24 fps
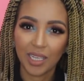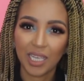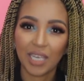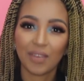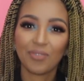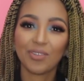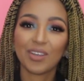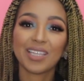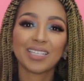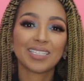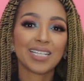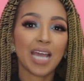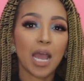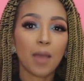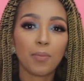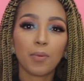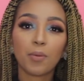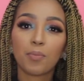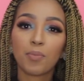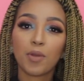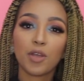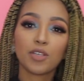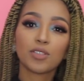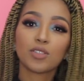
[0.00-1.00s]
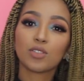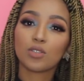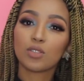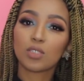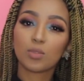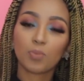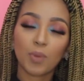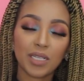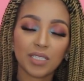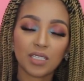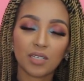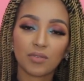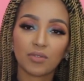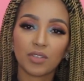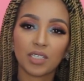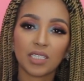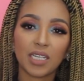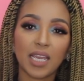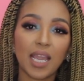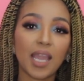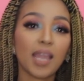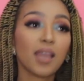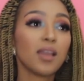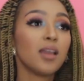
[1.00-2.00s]
If you're the type of person who spends every
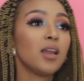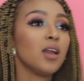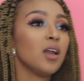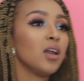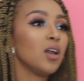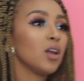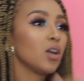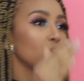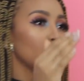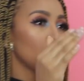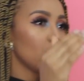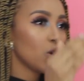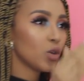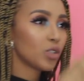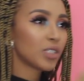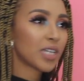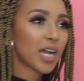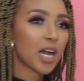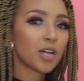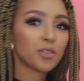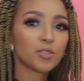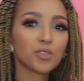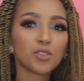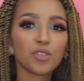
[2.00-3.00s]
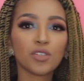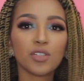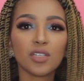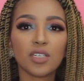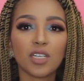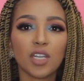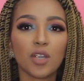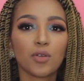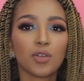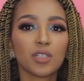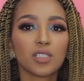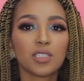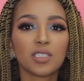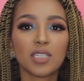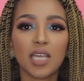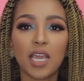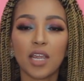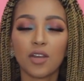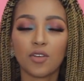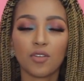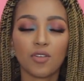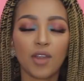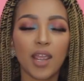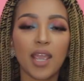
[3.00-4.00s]
day, go down to the nearest
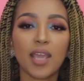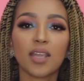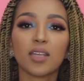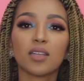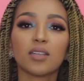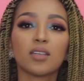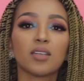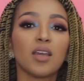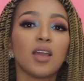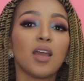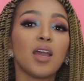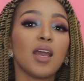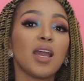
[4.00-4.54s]
10 rand.